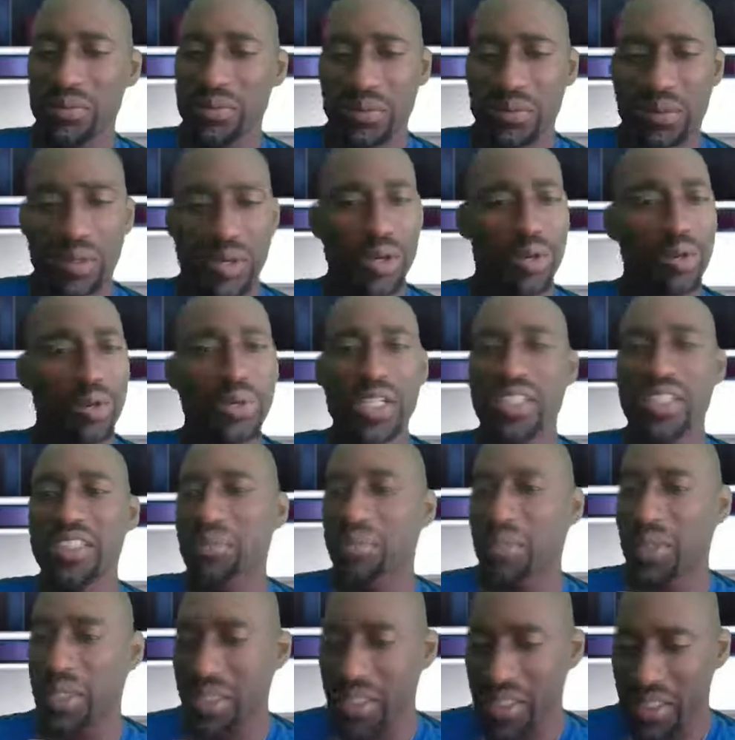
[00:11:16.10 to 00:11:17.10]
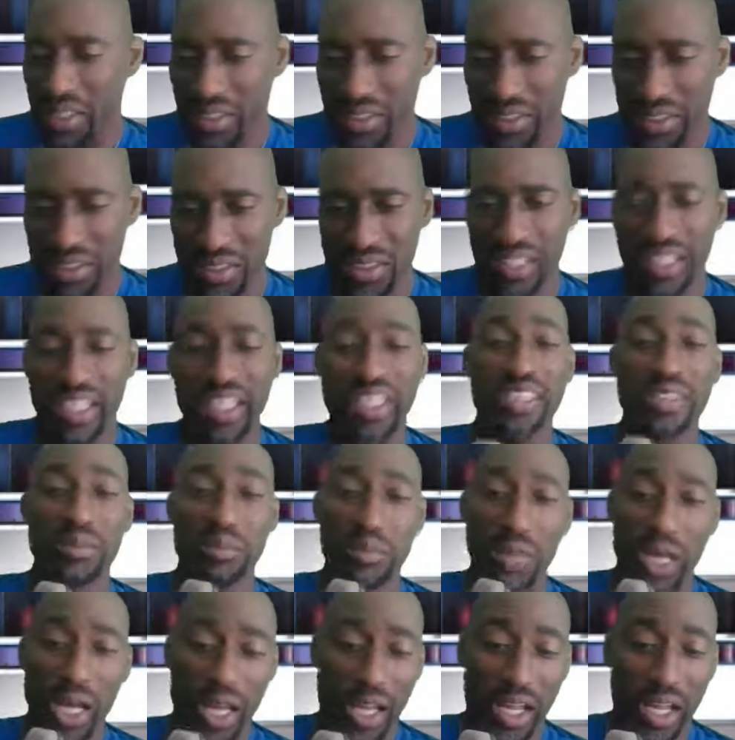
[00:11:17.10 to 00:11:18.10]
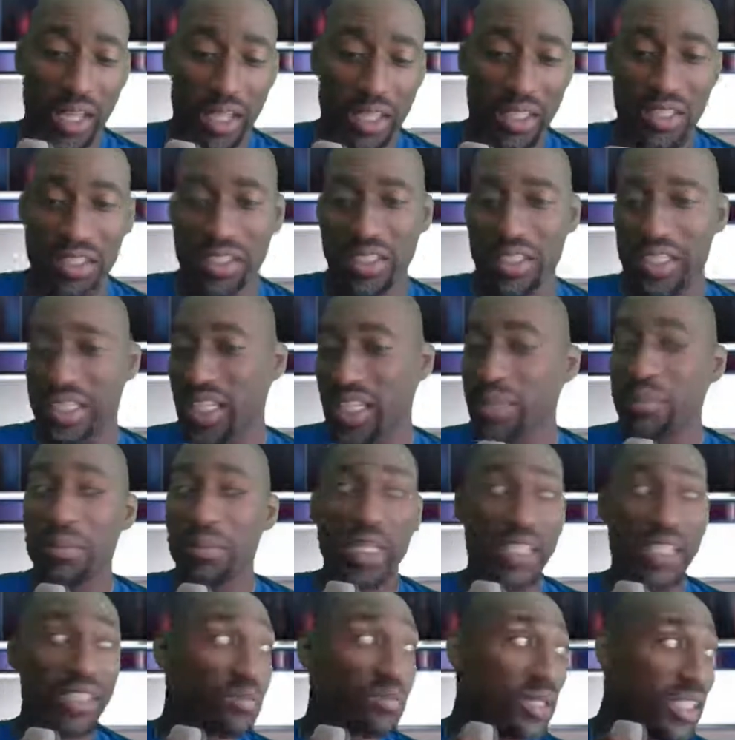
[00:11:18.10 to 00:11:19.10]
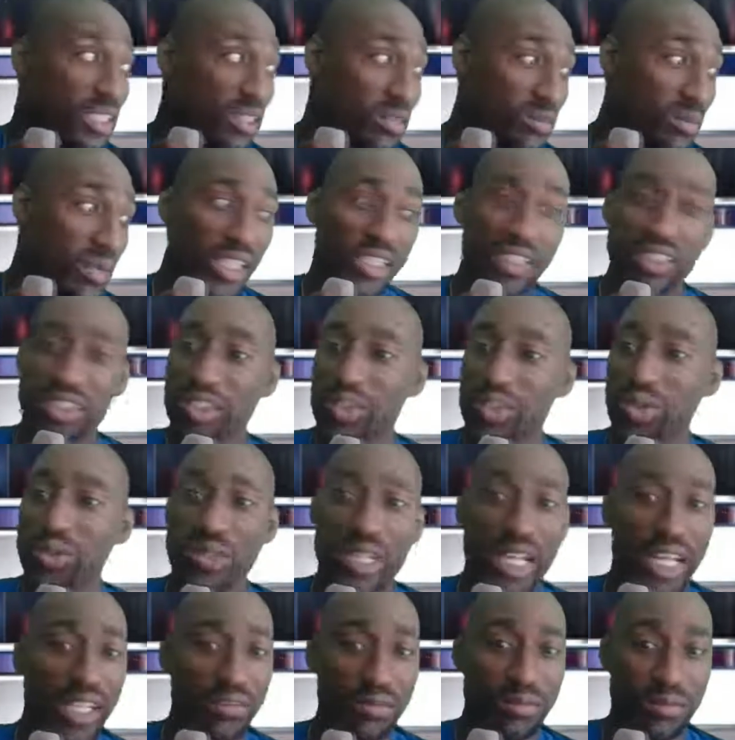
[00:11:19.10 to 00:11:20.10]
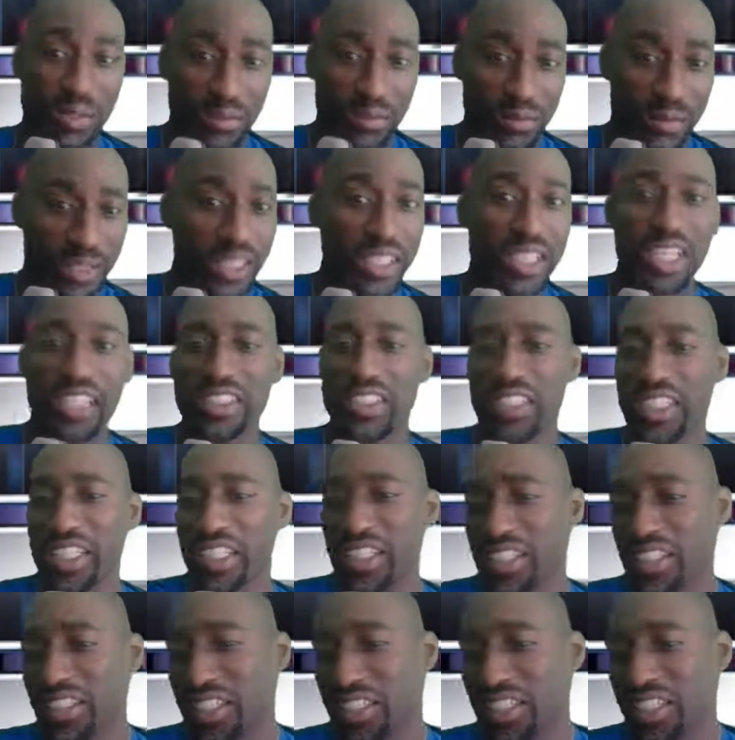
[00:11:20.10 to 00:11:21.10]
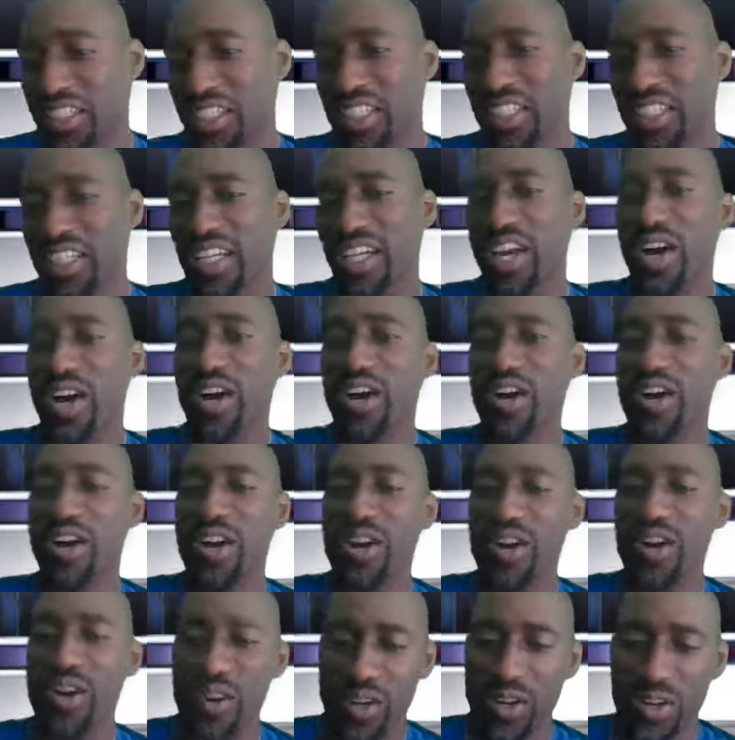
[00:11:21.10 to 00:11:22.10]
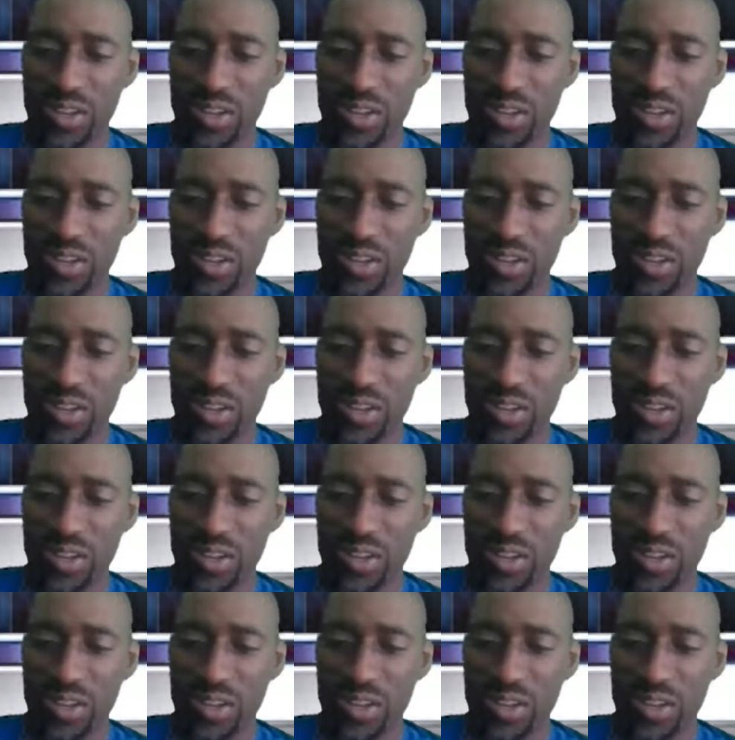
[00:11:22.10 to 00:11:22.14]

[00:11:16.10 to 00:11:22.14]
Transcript: Already speaking his mind. He been speaking his mind since 2015, they said. Ha ha.